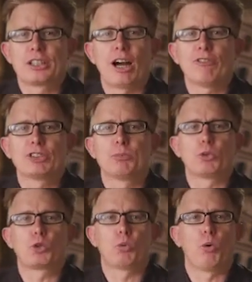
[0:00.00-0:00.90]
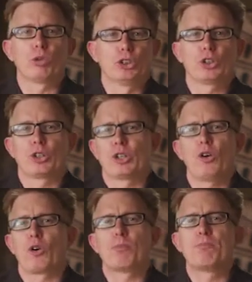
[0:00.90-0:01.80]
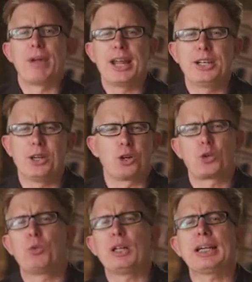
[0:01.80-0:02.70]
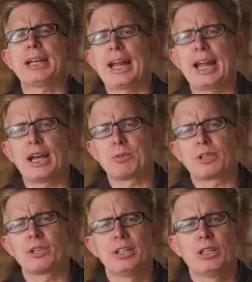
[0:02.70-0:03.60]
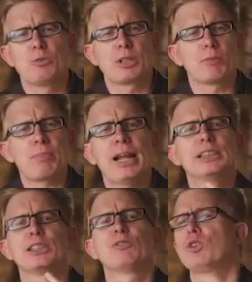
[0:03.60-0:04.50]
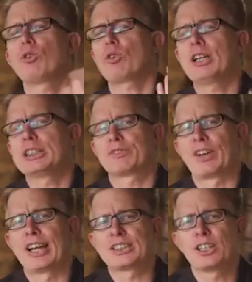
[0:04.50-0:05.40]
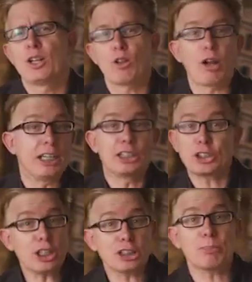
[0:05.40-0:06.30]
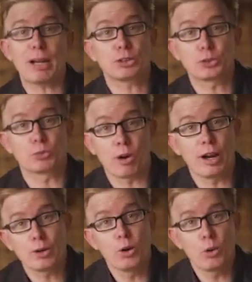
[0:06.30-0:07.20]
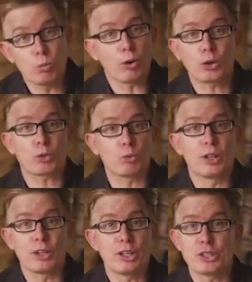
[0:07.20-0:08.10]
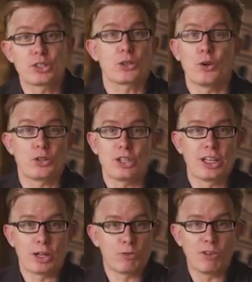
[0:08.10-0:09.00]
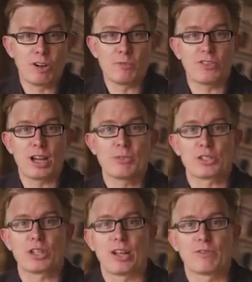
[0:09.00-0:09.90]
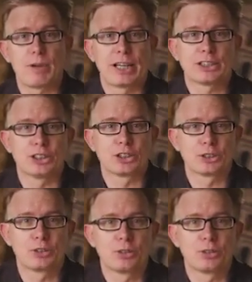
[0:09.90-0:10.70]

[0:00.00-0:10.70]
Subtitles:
comfortable quarters on a bed, quill in hand with a pensive look on his face, like he's just about to write 1 Corinthians 13, that famous love passage.